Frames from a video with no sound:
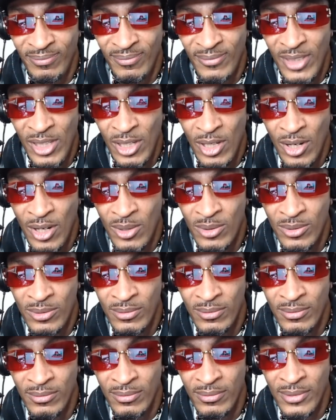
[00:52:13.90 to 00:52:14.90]
you know?
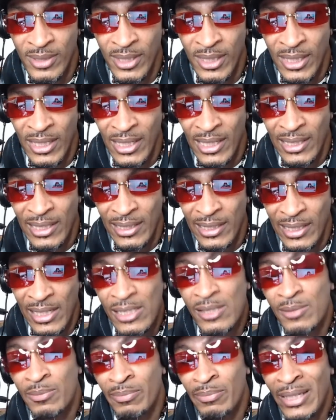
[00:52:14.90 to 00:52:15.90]

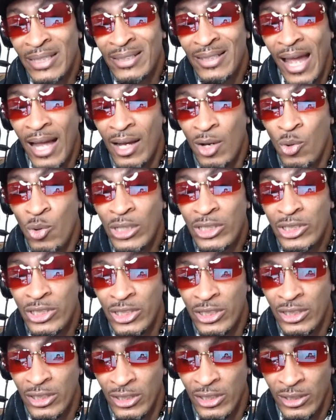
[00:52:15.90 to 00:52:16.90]
Because men got
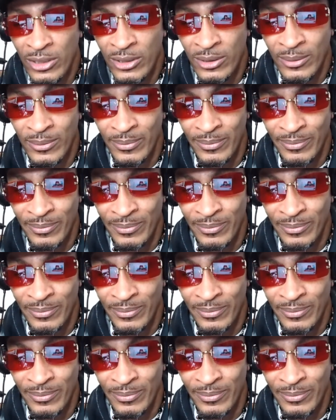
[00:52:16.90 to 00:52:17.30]
questions.